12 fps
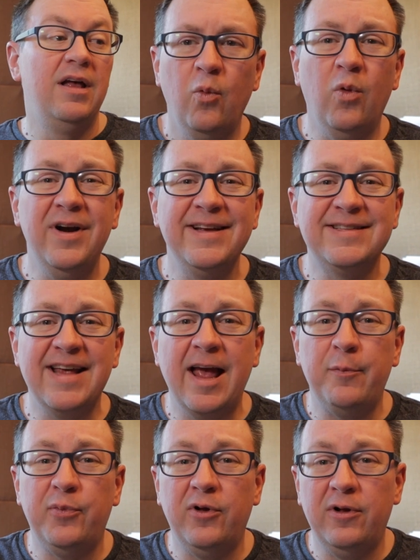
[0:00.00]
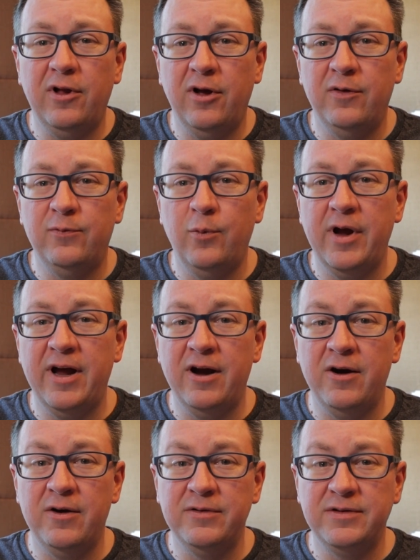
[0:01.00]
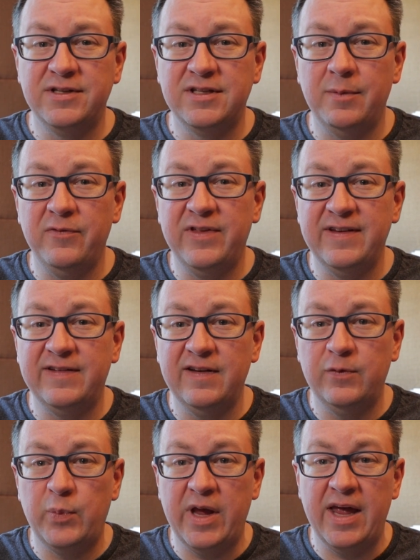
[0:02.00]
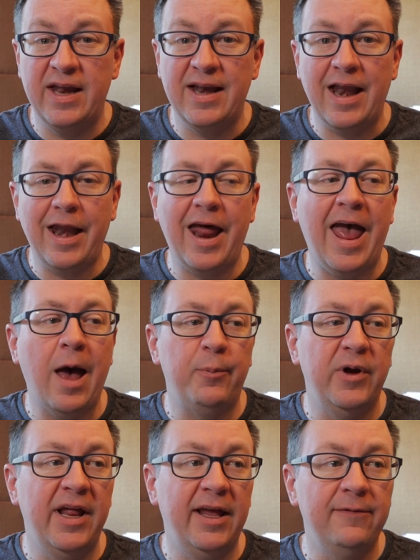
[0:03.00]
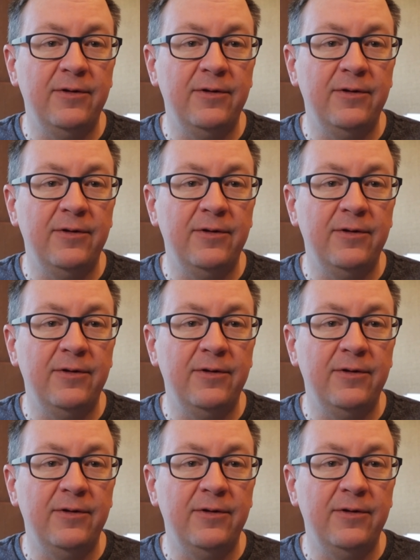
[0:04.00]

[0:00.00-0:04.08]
One example of where some of this has been happening,